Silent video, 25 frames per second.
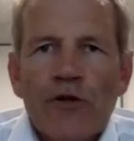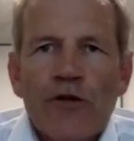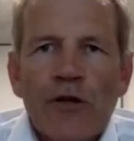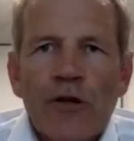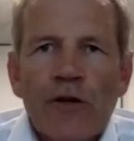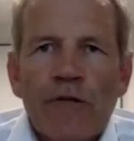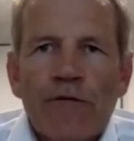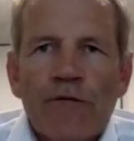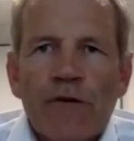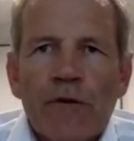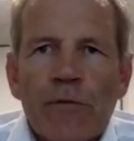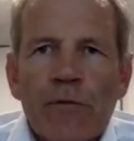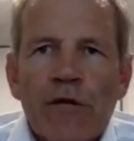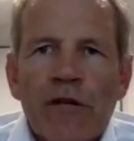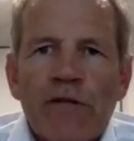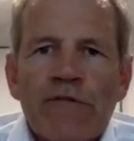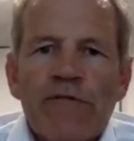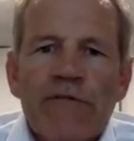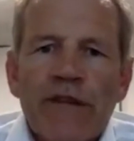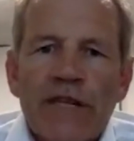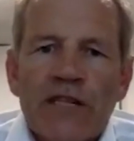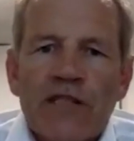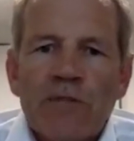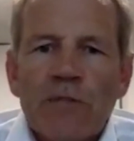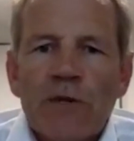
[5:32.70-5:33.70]
return from
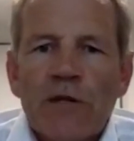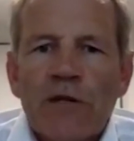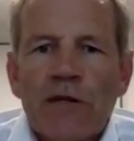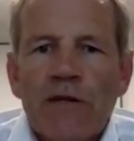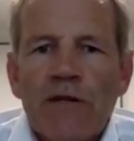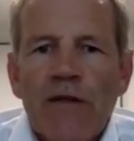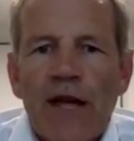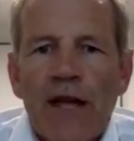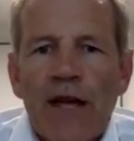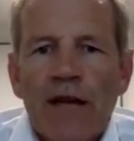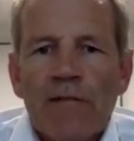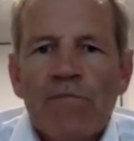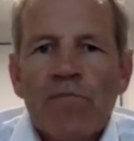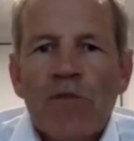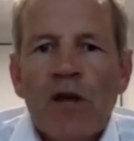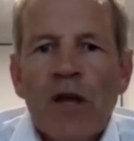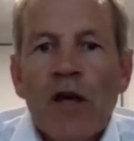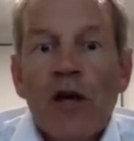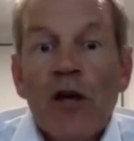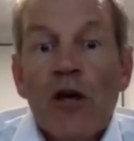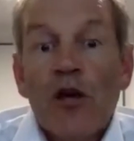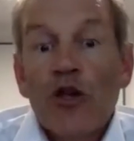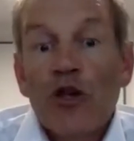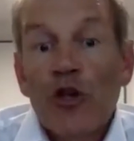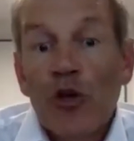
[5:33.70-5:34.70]
an investment that
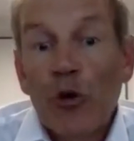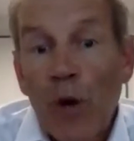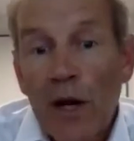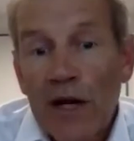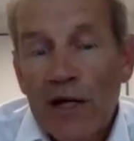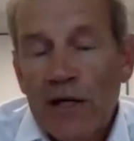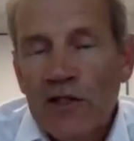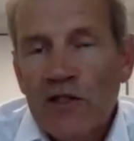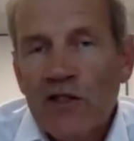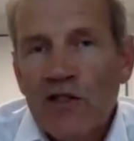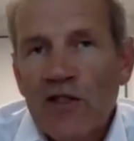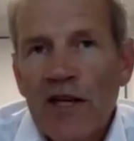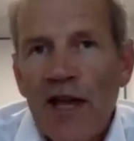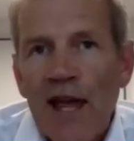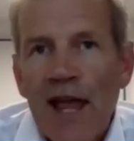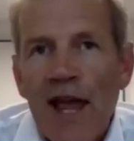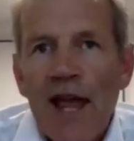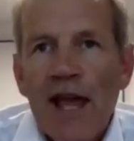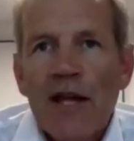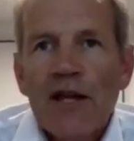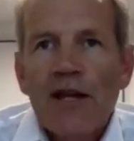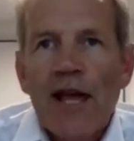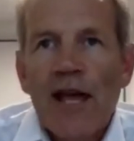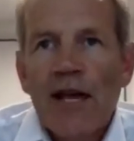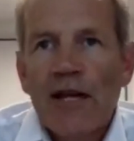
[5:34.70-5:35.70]
you
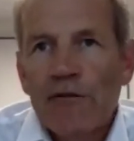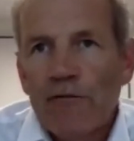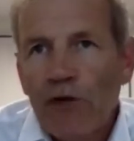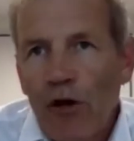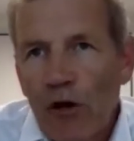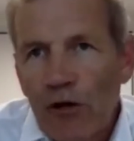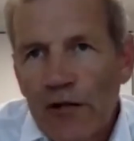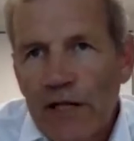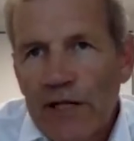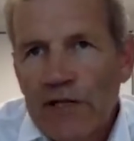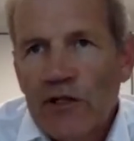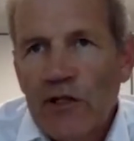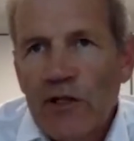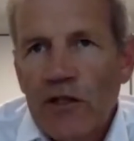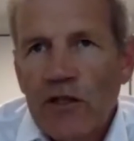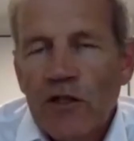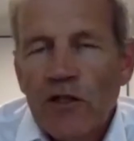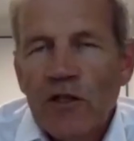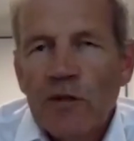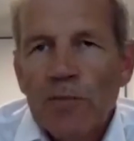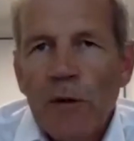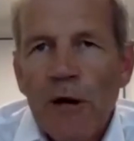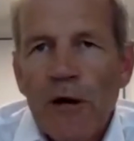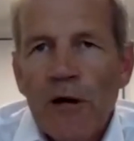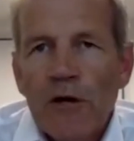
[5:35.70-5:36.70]
understand, and you've got less
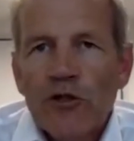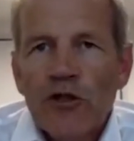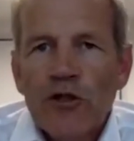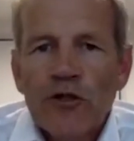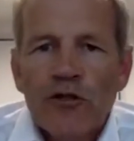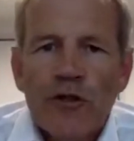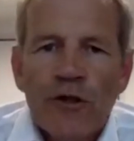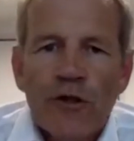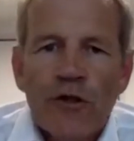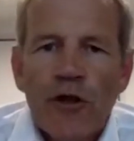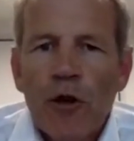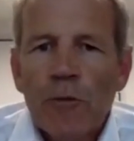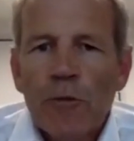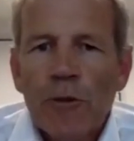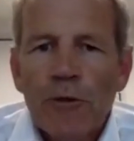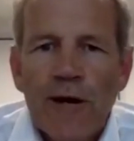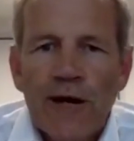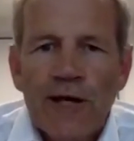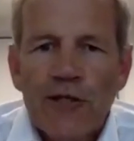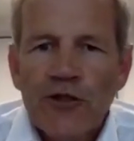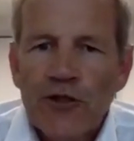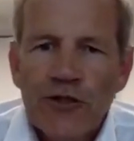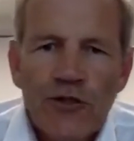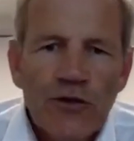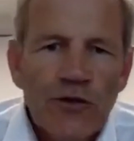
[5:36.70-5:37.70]
exposure to the
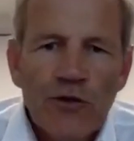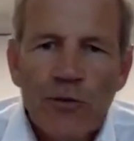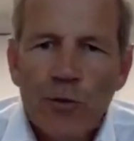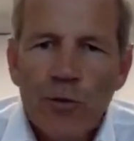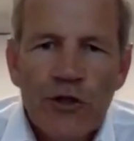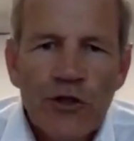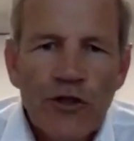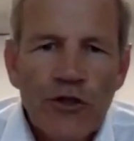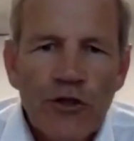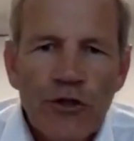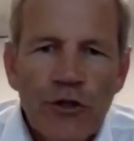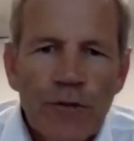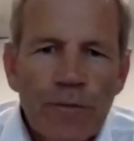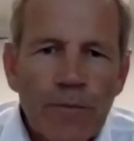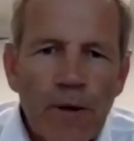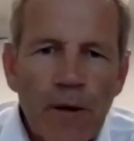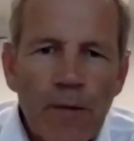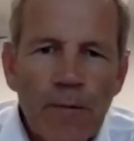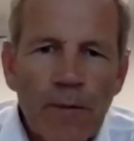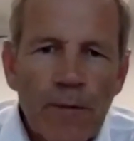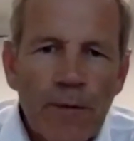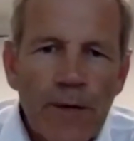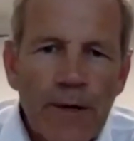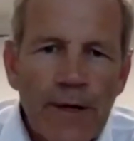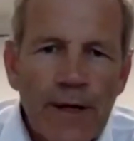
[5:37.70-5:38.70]
operations, which
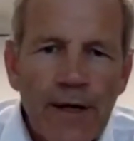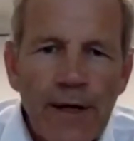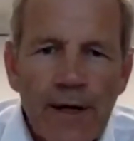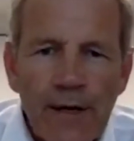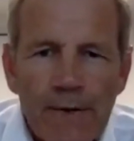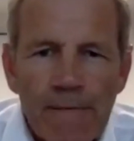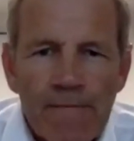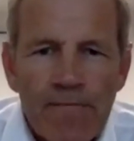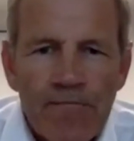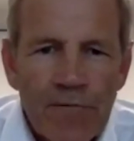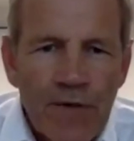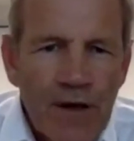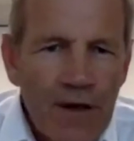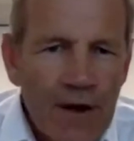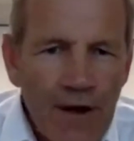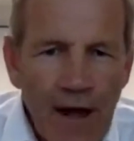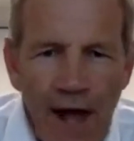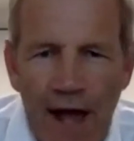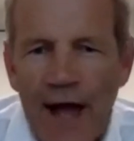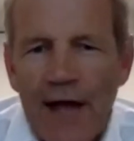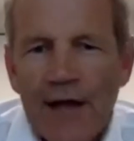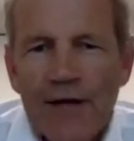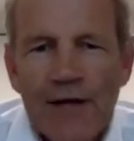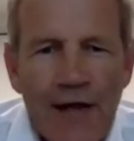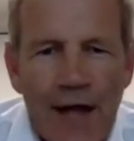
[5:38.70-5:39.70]
you probably
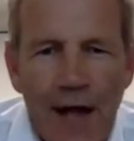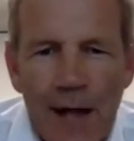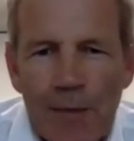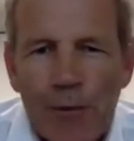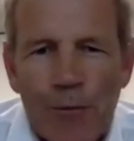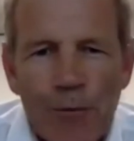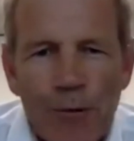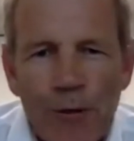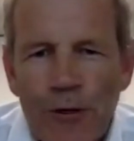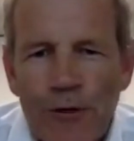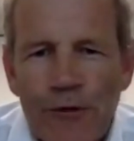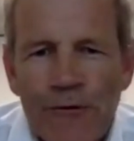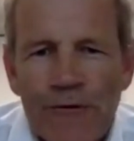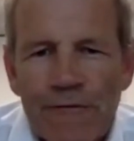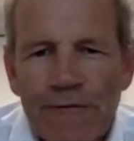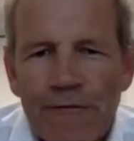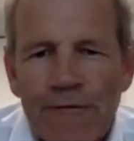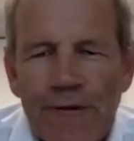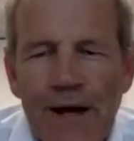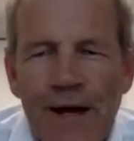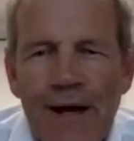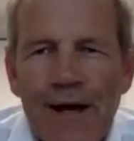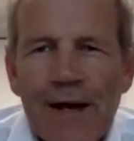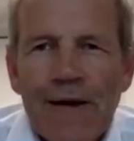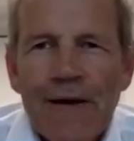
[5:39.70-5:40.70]
aren't capable
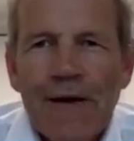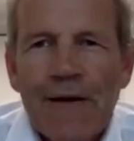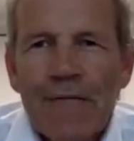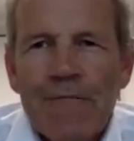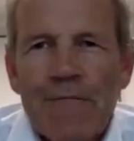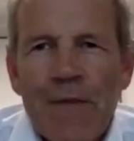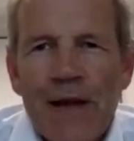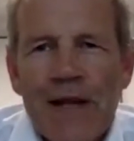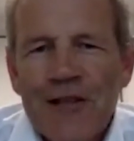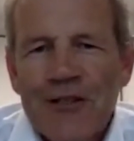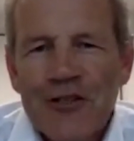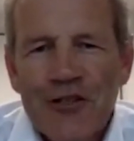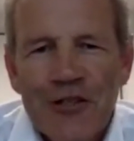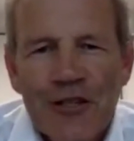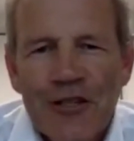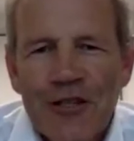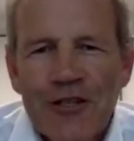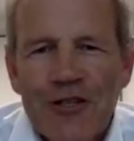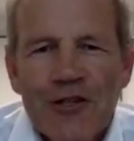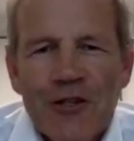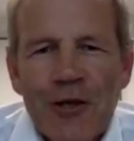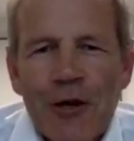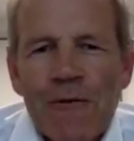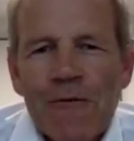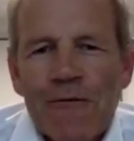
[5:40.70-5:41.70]
of
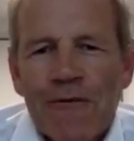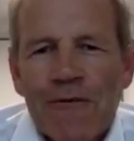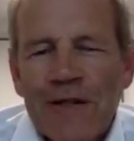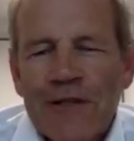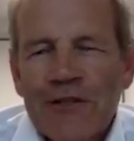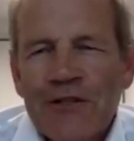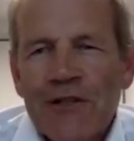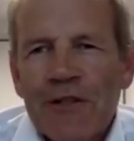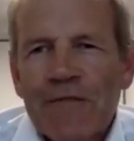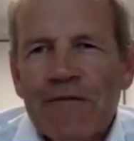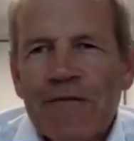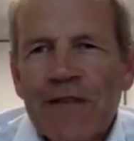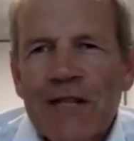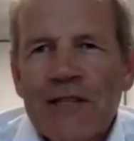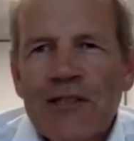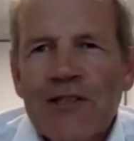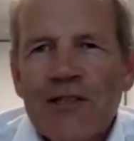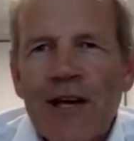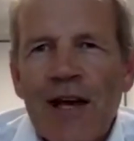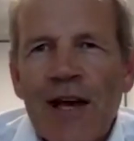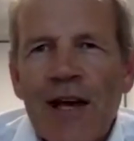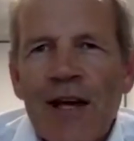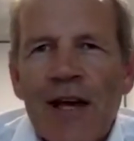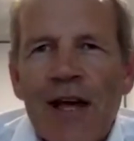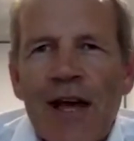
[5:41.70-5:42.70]
managing yourself as an
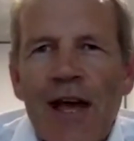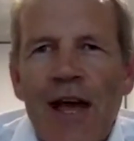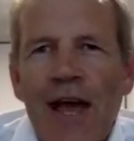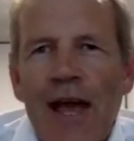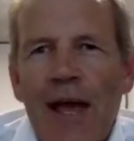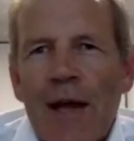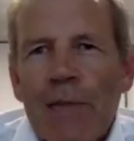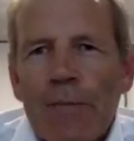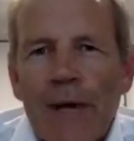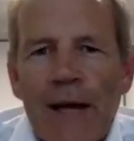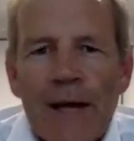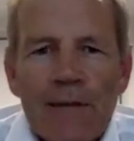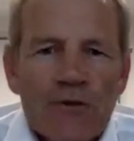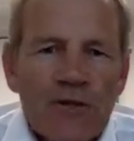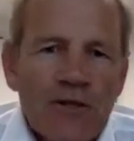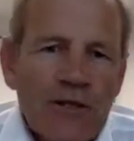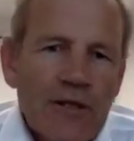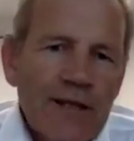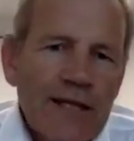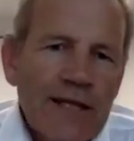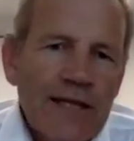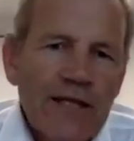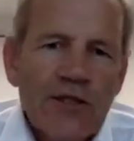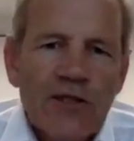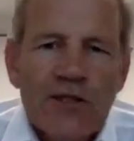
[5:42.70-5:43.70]
investor, and
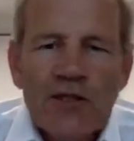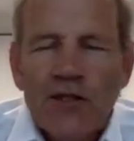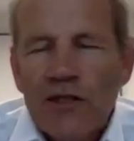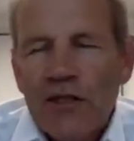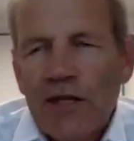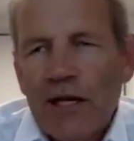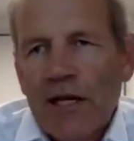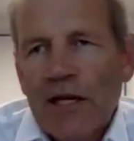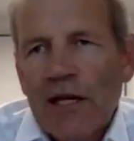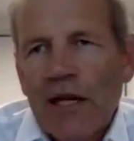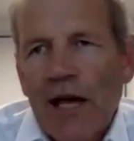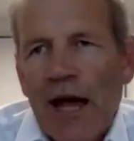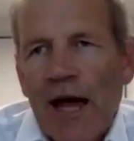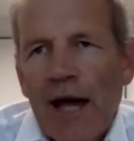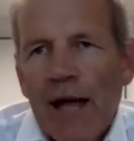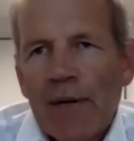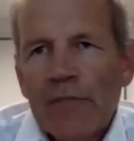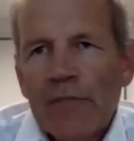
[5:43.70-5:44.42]
perhaps less